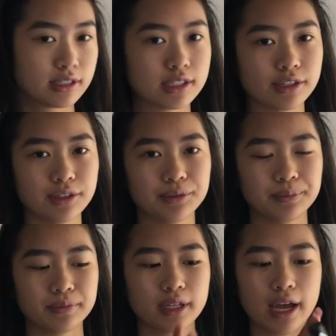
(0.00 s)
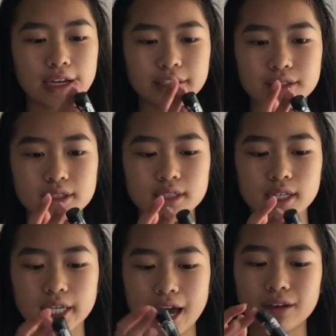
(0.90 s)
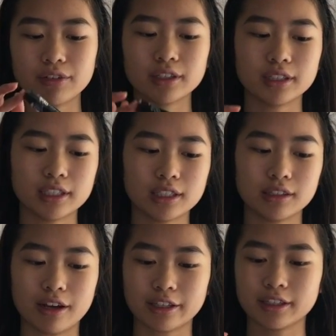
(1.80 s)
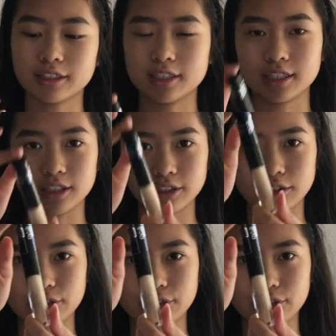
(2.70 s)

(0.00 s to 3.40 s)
So I use the Kat Von D Lock-It Concealer